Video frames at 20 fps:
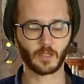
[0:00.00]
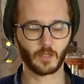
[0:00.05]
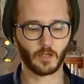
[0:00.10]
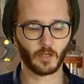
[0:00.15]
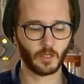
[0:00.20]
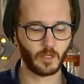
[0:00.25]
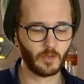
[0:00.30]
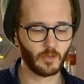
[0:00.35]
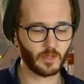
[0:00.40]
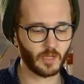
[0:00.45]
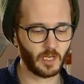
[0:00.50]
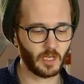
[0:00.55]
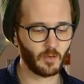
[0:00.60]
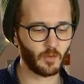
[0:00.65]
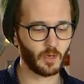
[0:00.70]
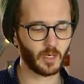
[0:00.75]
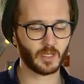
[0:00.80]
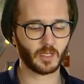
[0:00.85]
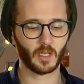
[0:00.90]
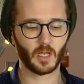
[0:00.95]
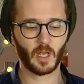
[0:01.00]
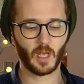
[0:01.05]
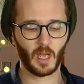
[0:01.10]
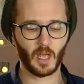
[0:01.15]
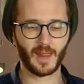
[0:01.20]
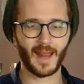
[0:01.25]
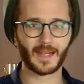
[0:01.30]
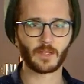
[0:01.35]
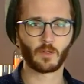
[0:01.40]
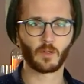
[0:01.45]
So you could use keywords
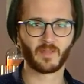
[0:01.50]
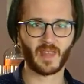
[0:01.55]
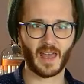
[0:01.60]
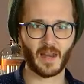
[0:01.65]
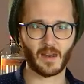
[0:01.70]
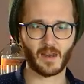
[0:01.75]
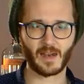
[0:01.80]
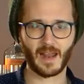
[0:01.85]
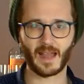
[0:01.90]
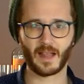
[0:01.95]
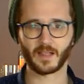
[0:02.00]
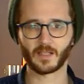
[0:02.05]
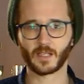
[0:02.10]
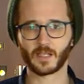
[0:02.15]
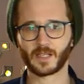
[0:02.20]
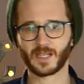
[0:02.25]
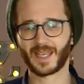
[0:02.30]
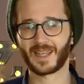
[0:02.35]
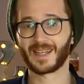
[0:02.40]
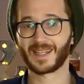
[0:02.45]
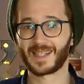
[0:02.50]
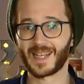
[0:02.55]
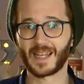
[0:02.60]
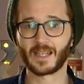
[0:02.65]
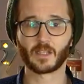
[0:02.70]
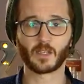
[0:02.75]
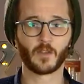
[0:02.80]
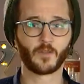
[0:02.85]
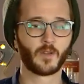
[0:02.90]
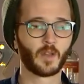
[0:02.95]
and that sort of data analysis to get a
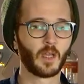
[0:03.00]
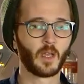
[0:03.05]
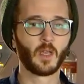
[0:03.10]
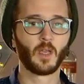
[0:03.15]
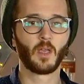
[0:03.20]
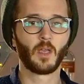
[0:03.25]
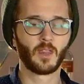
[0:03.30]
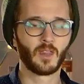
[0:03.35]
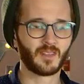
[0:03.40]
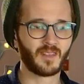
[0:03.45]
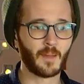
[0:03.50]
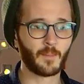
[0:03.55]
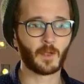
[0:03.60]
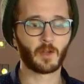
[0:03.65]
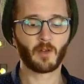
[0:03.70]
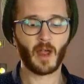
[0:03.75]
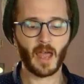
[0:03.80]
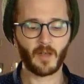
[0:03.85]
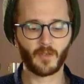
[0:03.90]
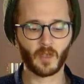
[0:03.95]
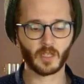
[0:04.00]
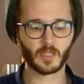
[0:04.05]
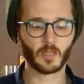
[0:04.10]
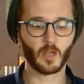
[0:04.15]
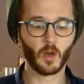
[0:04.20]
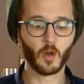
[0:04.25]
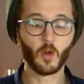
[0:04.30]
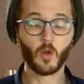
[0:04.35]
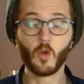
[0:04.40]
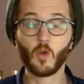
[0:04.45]
sense of the demographics,
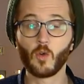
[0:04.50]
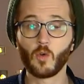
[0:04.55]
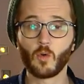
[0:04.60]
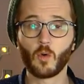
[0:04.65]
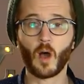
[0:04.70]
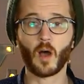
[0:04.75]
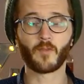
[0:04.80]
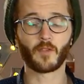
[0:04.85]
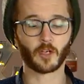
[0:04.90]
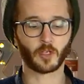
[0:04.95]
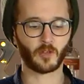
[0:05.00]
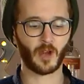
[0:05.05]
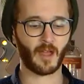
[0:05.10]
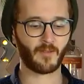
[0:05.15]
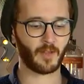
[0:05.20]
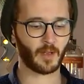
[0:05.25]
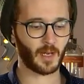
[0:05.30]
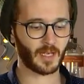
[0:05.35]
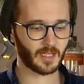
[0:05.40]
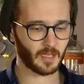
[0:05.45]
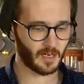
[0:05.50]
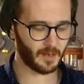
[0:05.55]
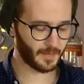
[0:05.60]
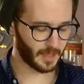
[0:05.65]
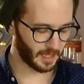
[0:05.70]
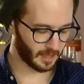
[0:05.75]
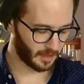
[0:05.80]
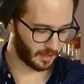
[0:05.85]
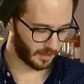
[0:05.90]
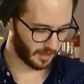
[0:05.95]
the who of your traffic as they're
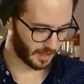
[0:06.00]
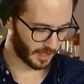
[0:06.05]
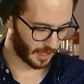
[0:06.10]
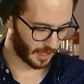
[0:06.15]
coming into your